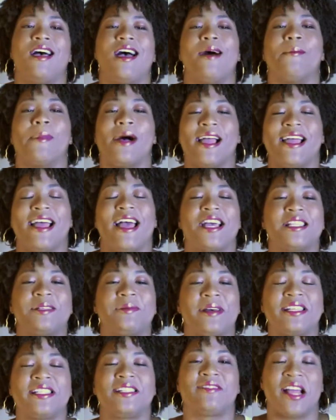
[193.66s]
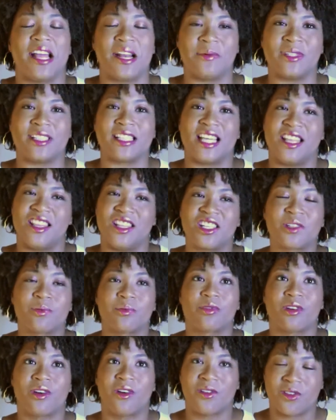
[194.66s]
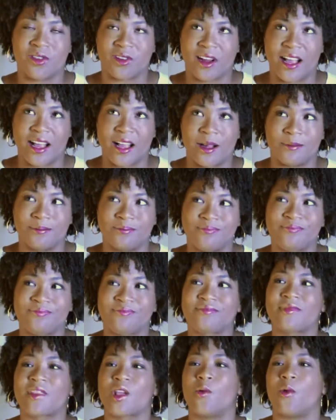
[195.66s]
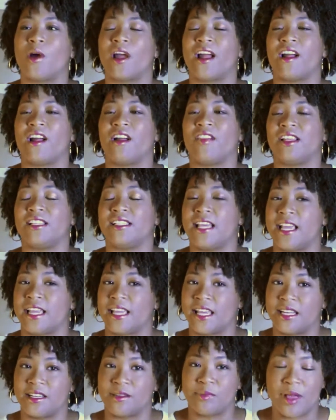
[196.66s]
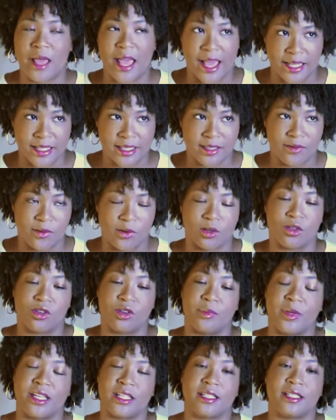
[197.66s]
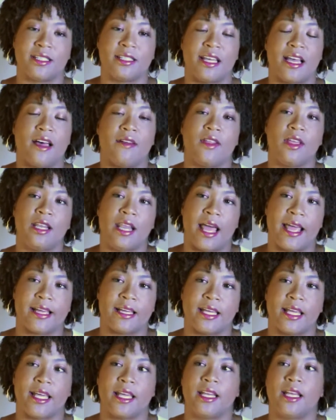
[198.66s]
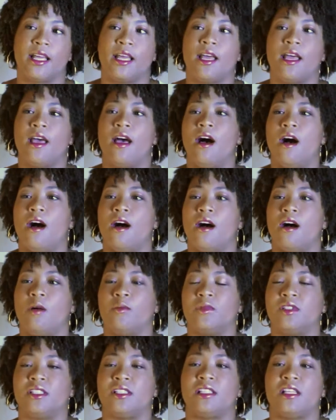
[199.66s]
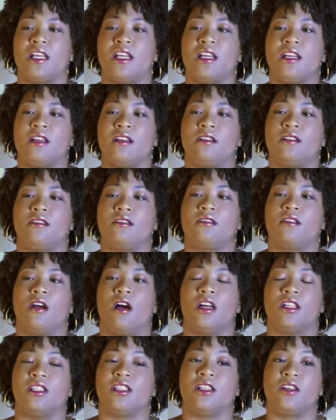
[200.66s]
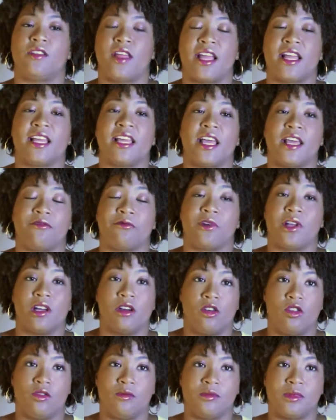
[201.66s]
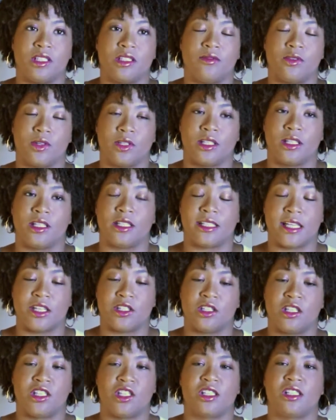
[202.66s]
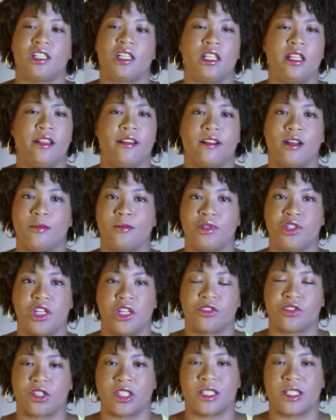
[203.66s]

My ex-best friend was in this program where they take in pets for a little bit to see how they like it. And see until they can get rehomed, for essentially just to clear up shelter